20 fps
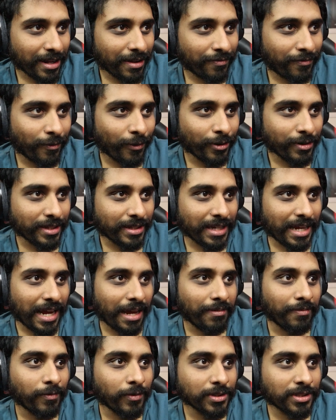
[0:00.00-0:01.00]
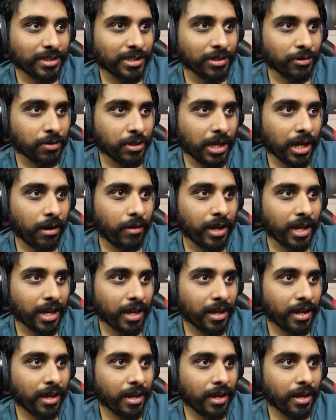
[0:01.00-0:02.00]
He thought the game was still
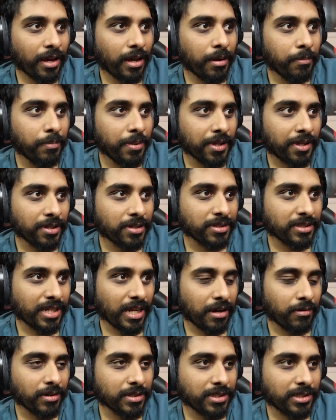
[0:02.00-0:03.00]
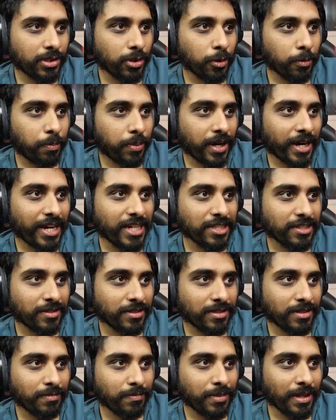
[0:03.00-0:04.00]
going because there were still
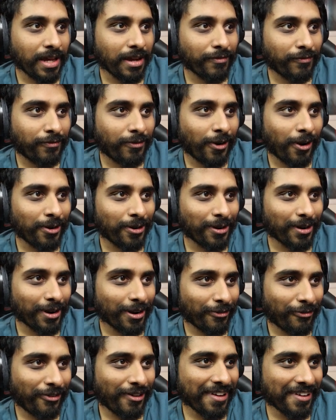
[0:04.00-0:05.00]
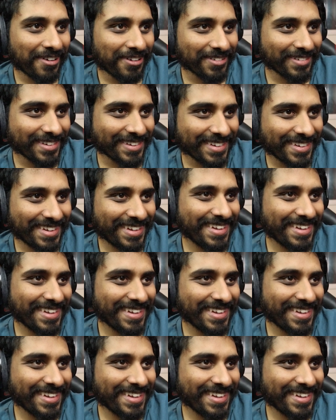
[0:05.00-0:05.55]
pies being thrown on the field.